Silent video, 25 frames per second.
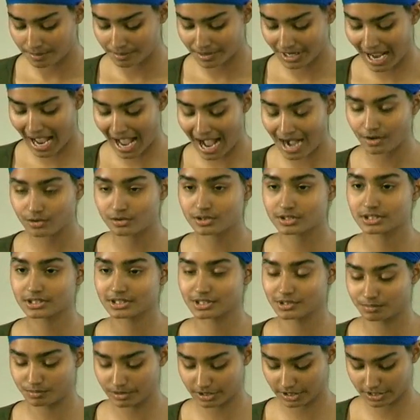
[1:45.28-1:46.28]
But how did
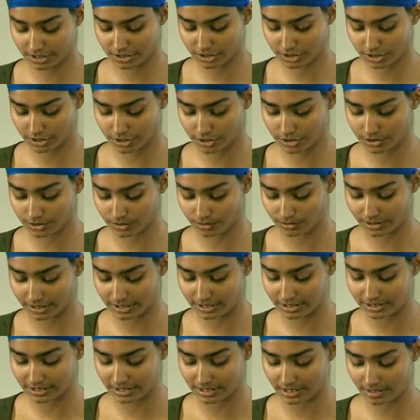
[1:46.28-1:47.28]
the British control
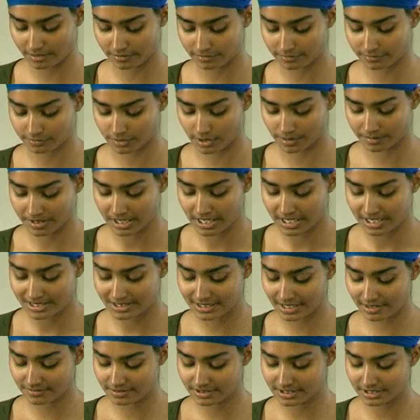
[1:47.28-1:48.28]
India from
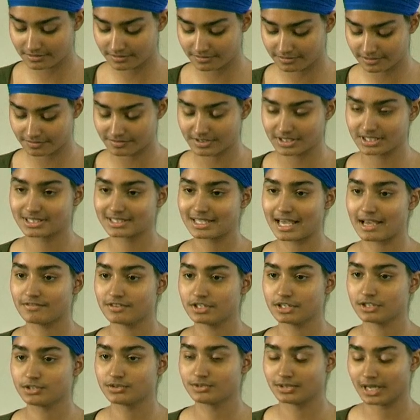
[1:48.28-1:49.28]
1757
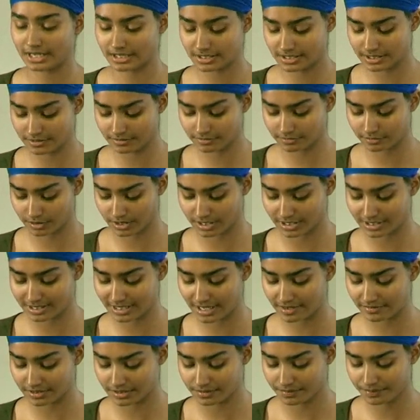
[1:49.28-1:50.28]
to
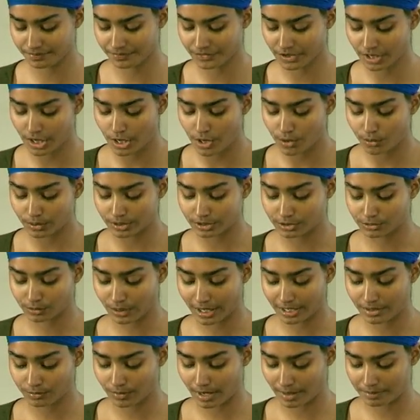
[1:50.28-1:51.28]
1947? With
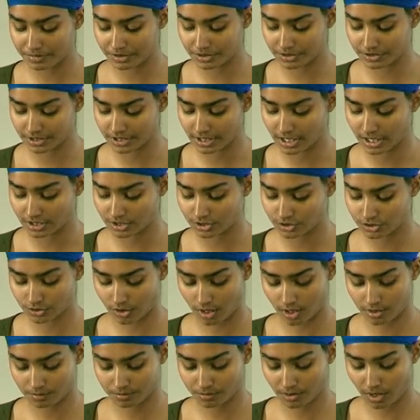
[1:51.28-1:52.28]
great weaponry, a
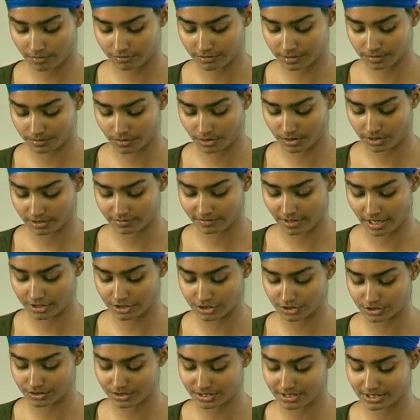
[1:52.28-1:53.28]
strong profit motive, and
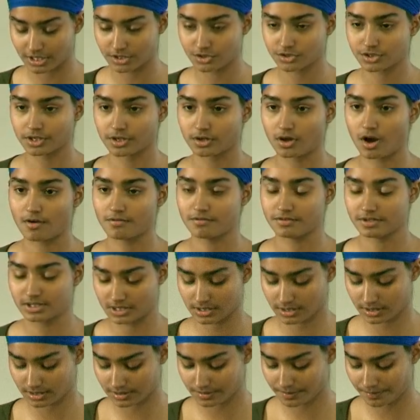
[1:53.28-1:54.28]
Eurocentric
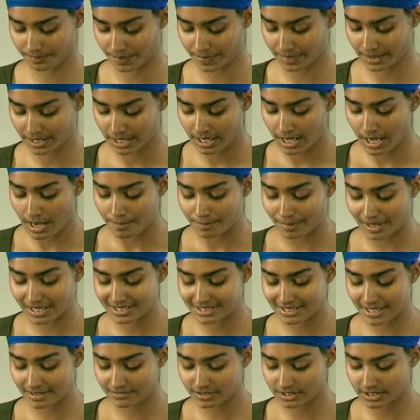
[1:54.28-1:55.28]
confidence. By
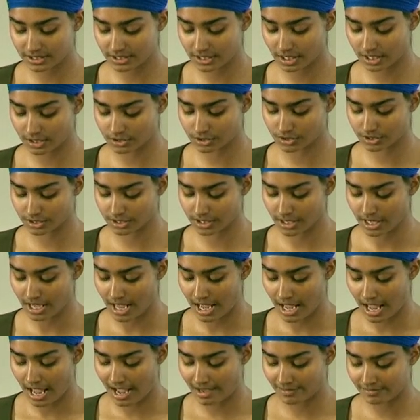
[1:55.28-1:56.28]
1700,
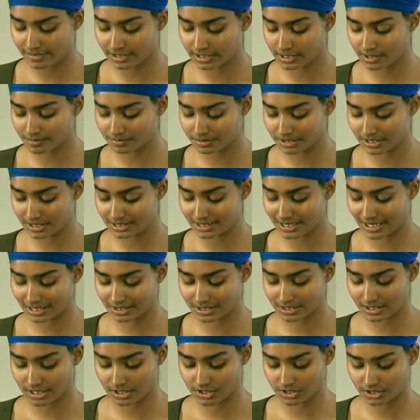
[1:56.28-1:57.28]
heavy company
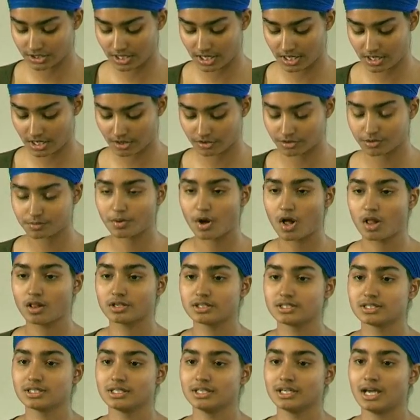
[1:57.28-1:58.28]
taxation and other
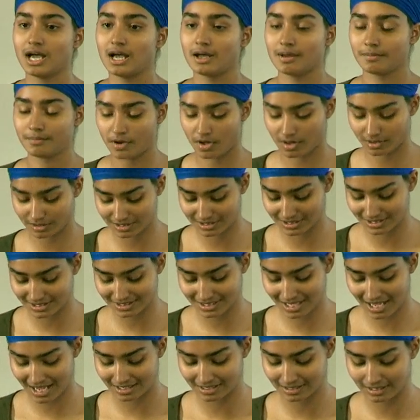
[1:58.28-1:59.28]
policy,
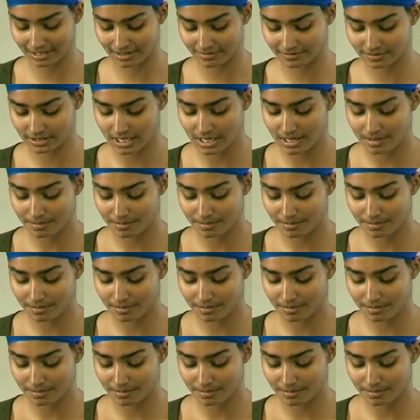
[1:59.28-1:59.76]
policies had left